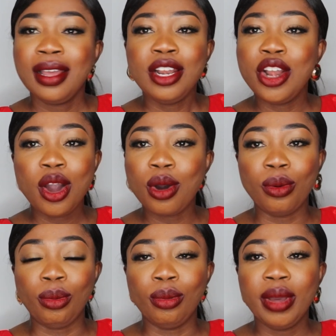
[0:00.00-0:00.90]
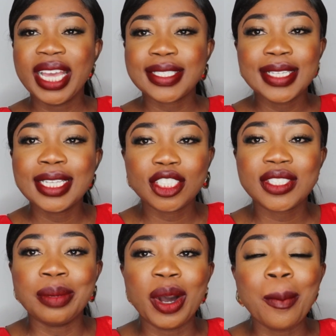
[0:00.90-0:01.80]
no it's not
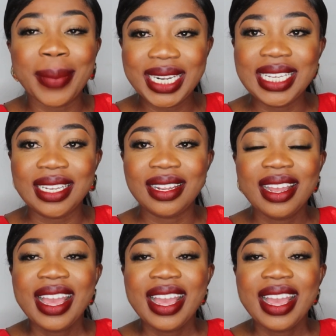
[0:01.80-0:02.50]
just about money.